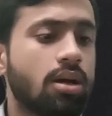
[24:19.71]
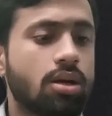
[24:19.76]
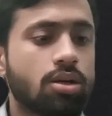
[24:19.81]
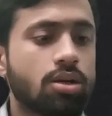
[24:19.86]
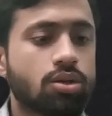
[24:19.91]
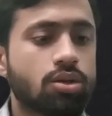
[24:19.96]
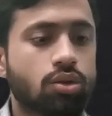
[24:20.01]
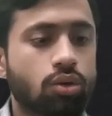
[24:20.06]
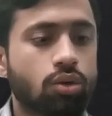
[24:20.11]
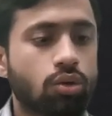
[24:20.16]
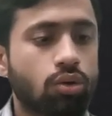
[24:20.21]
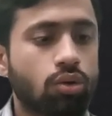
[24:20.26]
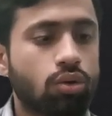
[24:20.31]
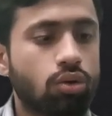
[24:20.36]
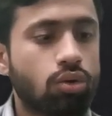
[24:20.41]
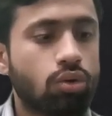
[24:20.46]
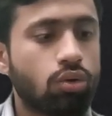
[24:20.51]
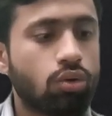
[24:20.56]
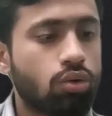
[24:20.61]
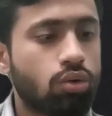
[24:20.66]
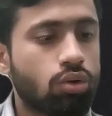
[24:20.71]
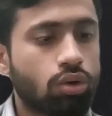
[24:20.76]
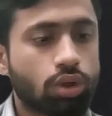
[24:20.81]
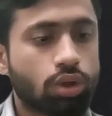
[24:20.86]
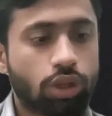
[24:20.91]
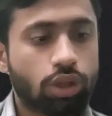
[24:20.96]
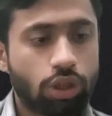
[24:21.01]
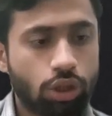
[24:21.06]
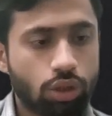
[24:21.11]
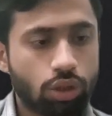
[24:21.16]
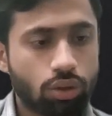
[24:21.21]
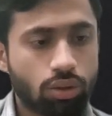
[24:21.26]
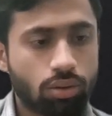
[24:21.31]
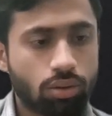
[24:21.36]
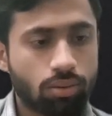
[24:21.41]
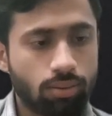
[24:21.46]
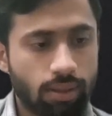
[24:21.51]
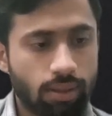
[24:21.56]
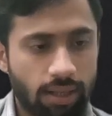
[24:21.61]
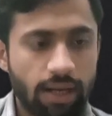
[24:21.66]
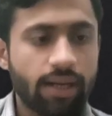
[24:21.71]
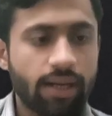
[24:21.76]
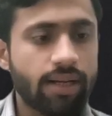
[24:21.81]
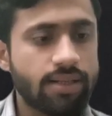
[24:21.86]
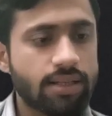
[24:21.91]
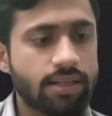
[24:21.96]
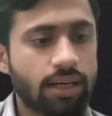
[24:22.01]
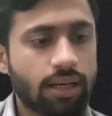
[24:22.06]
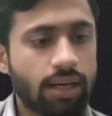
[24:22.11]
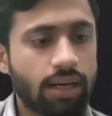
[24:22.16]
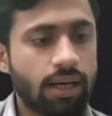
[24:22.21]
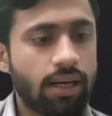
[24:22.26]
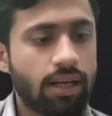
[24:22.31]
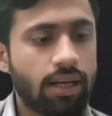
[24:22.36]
So it is again